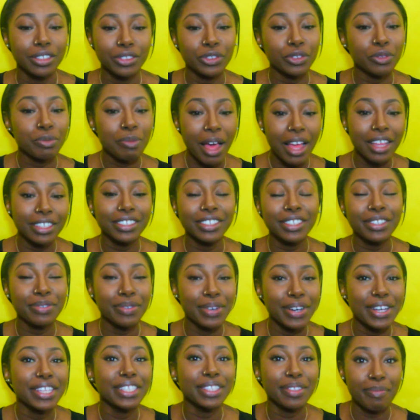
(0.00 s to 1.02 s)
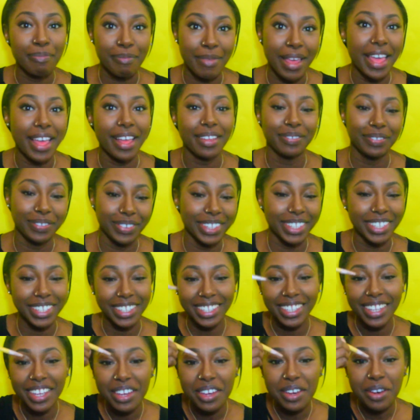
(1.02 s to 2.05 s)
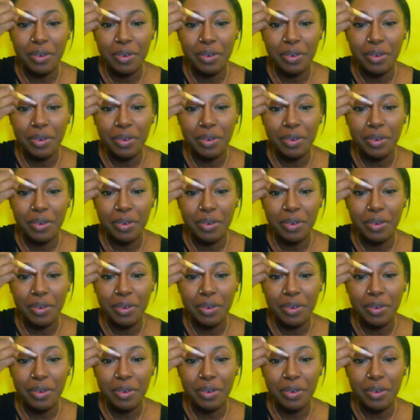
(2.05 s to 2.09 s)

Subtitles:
Jumanji was mad funny.